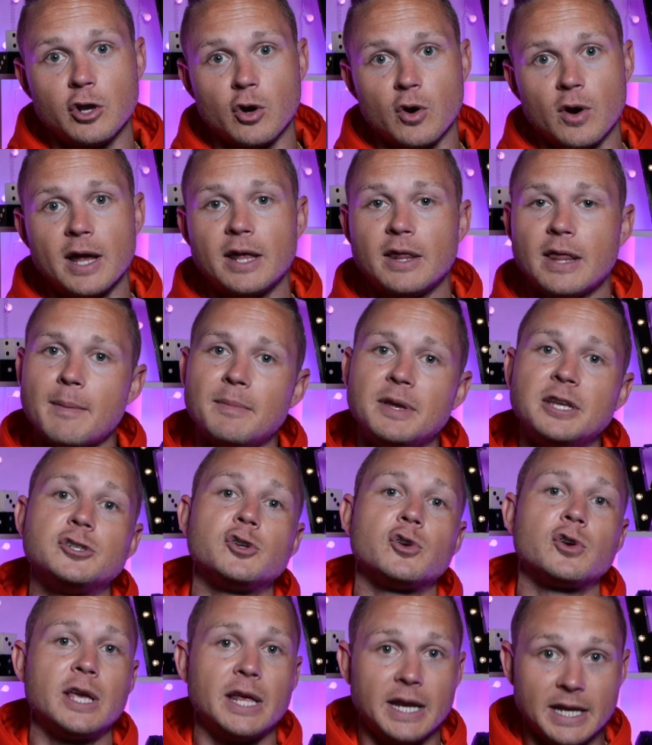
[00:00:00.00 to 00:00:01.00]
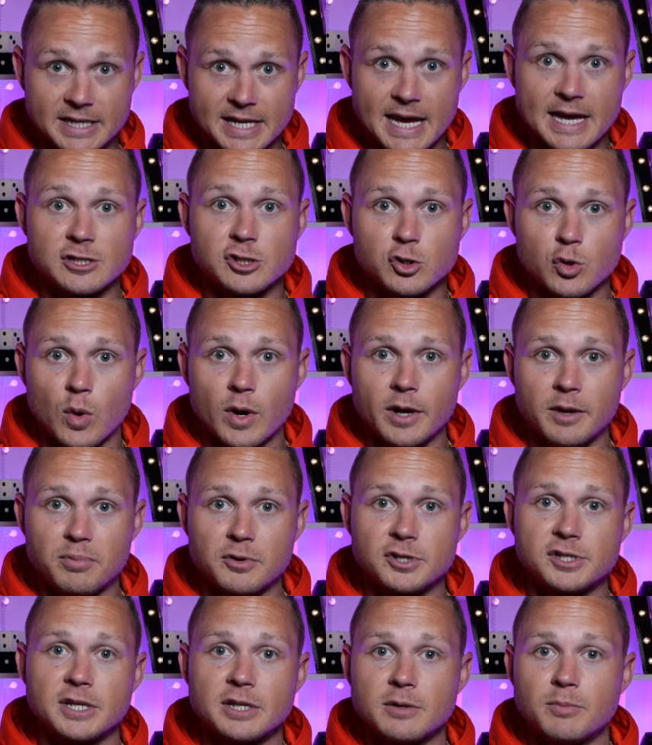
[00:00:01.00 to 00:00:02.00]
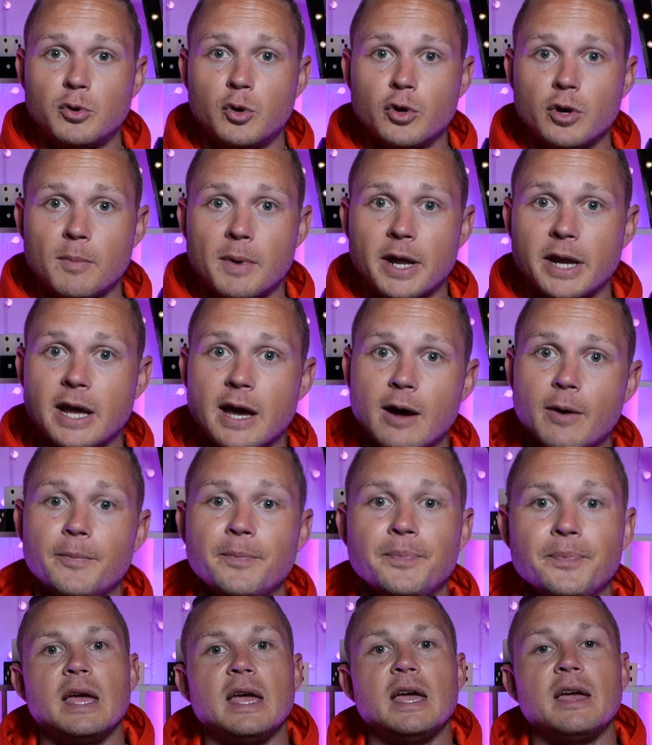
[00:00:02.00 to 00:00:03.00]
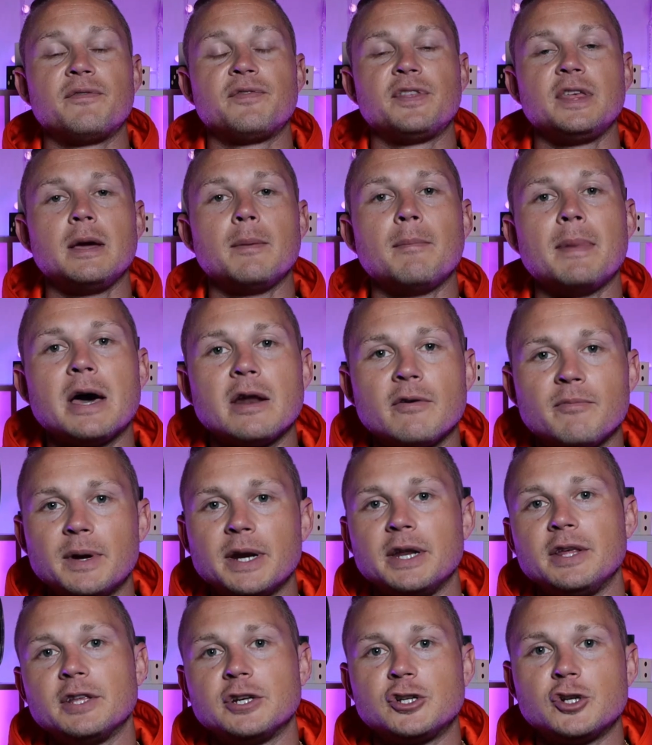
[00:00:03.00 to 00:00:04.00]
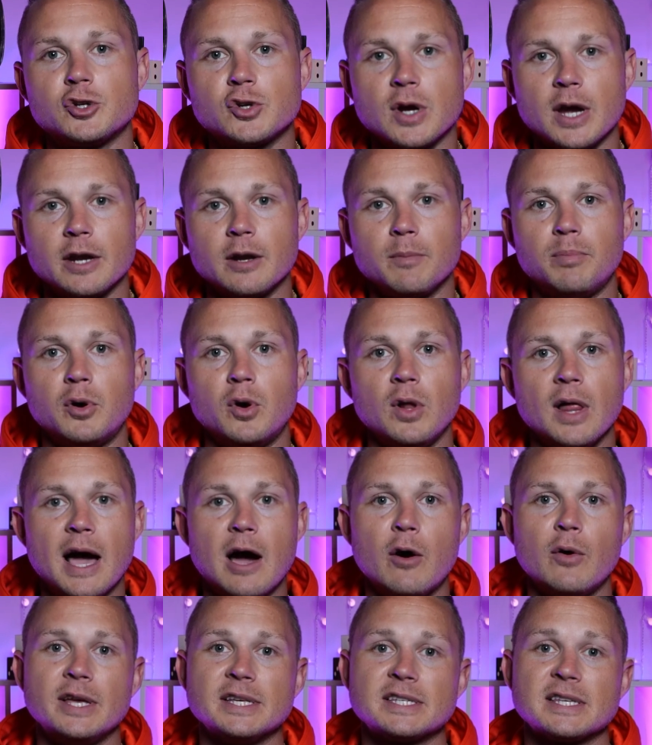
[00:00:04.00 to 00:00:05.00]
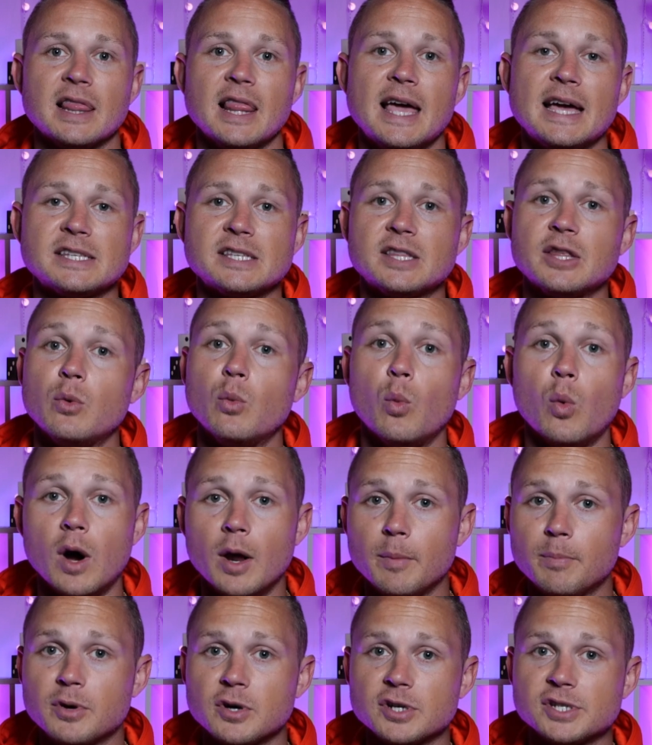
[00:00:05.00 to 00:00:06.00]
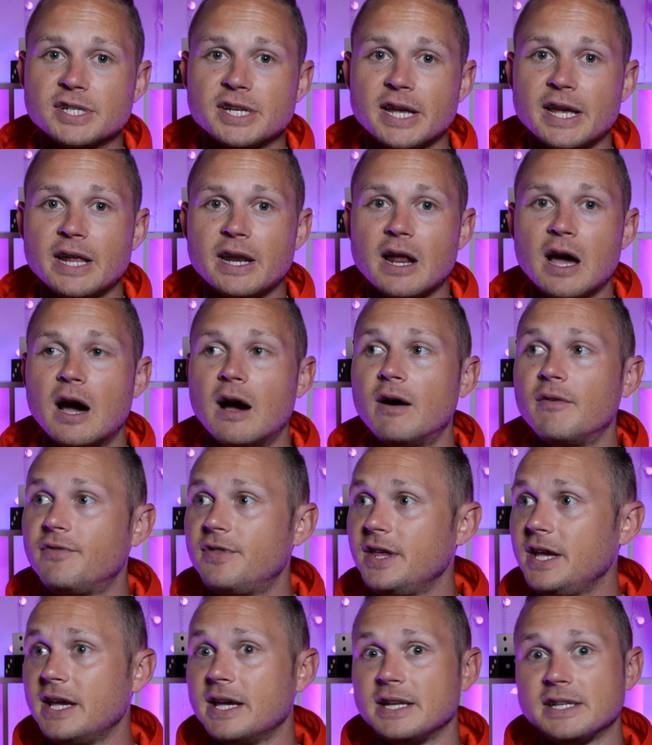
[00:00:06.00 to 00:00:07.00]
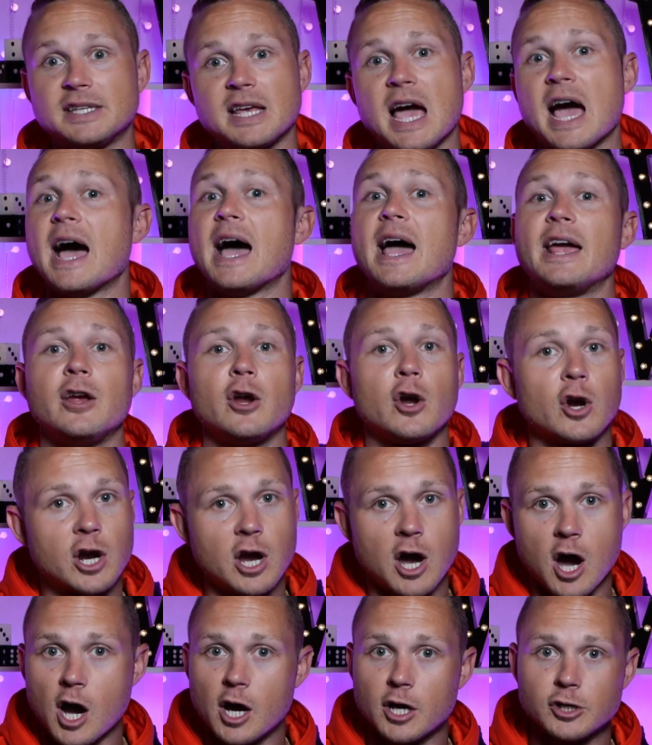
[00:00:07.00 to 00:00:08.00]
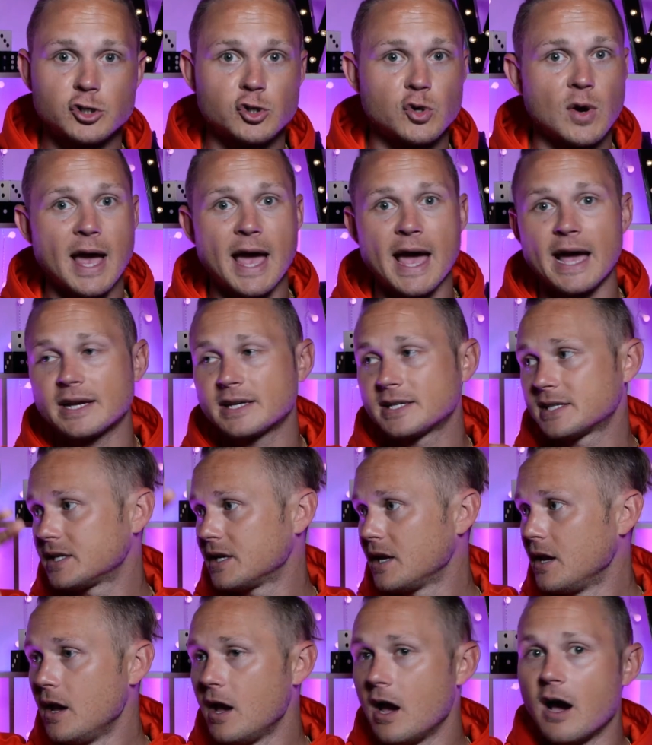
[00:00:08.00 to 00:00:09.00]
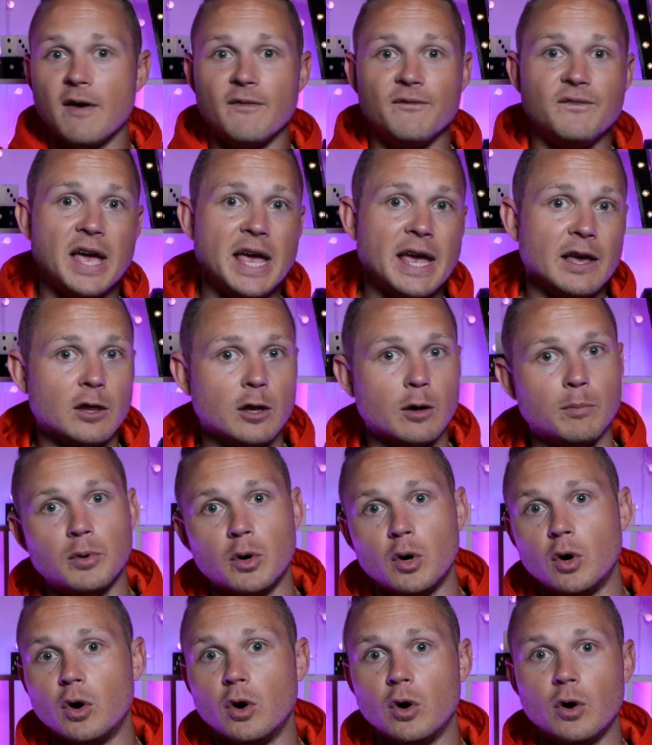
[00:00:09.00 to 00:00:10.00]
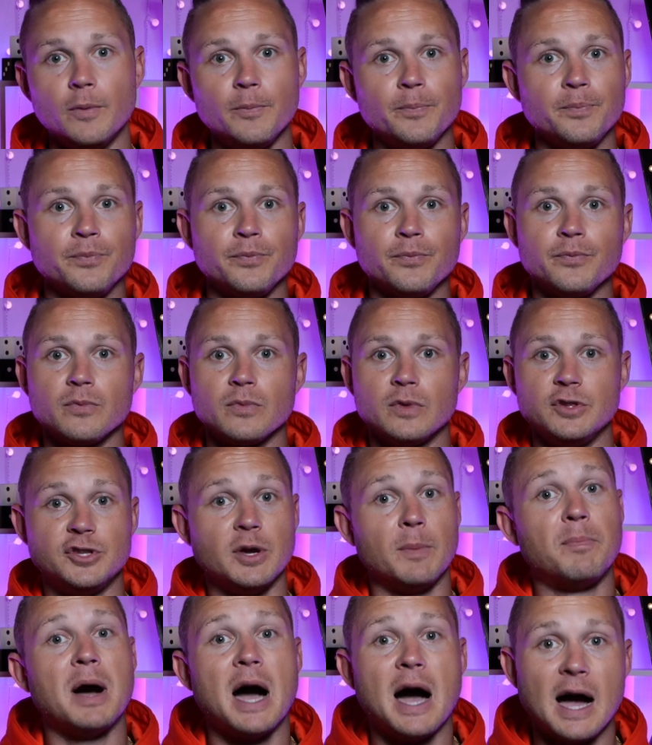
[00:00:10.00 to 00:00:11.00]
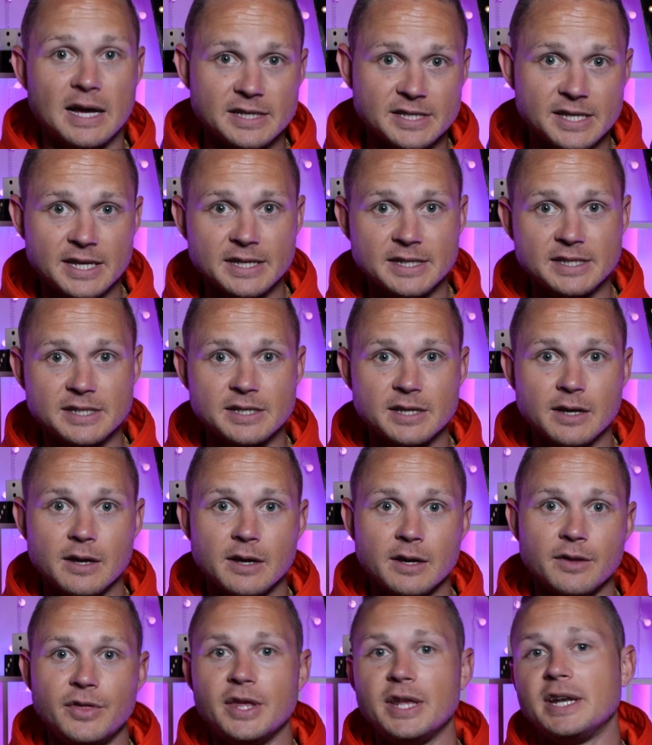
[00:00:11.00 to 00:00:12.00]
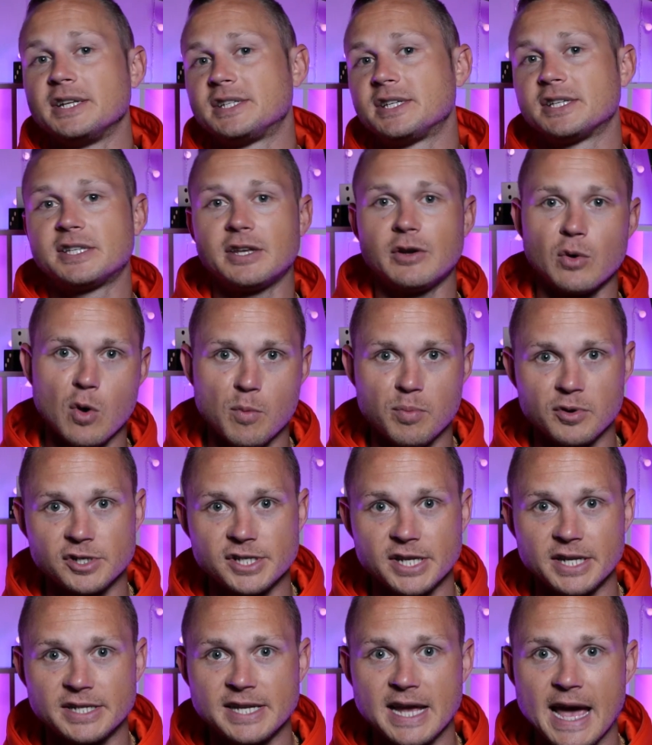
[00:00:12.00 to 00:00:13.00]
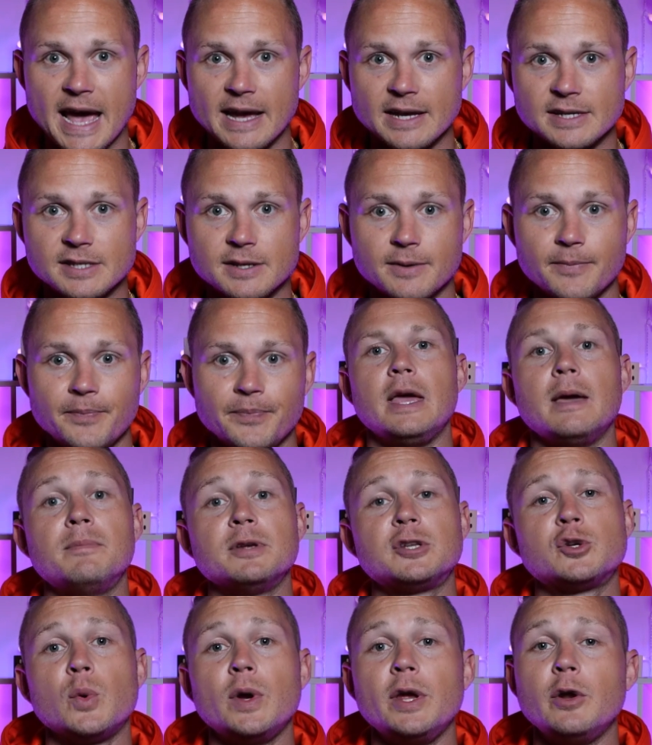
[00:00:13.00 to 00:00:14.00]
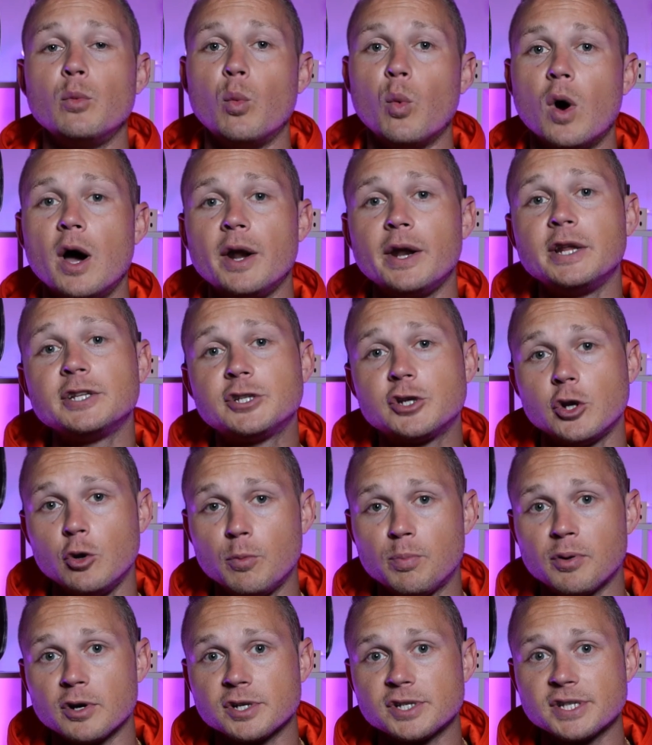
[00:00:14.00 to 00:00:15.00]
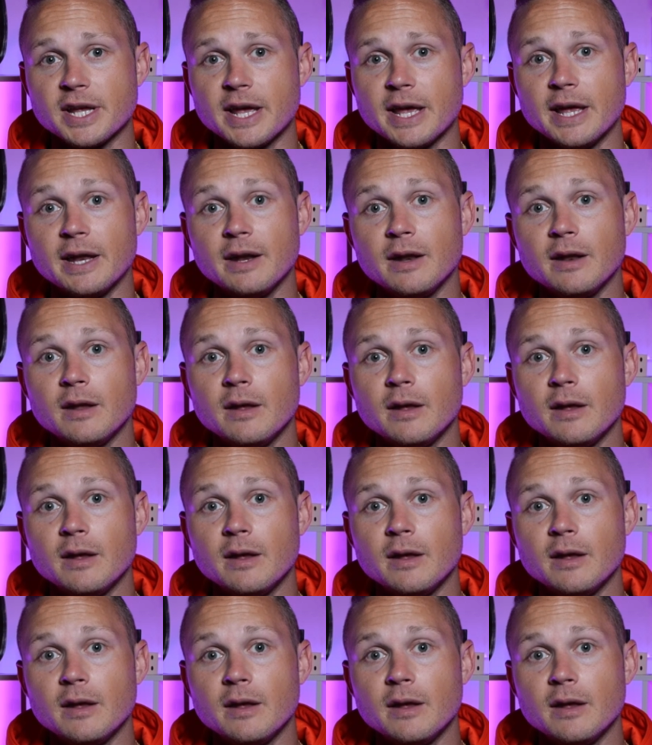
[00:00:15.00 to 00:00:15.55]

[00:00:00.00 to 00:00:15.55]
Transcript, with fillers: you're in, that means you're getting taxed 20% to pull your money out. If the amount of money that you're trying to pull out is less than 1% of the entire contract's available deposits, then it's 0% tax. In between 1 and 2%,